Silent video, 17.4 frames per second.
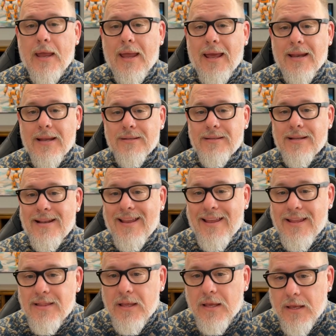it isn't
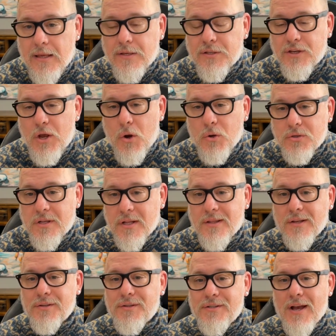in the East Coast that
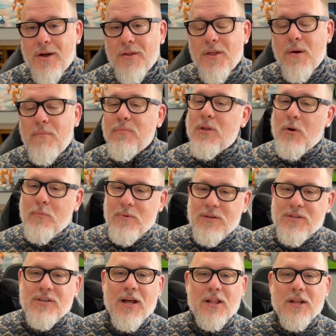they'll sell them. They'll
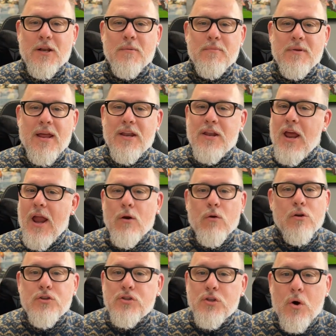be selling them in
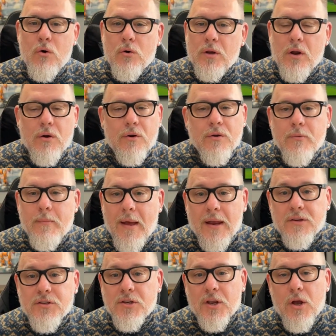Arizona or New
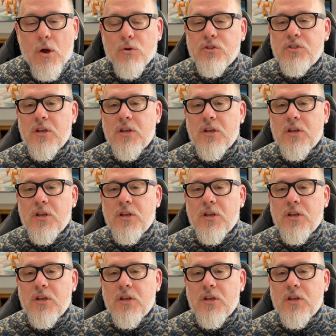Mexico,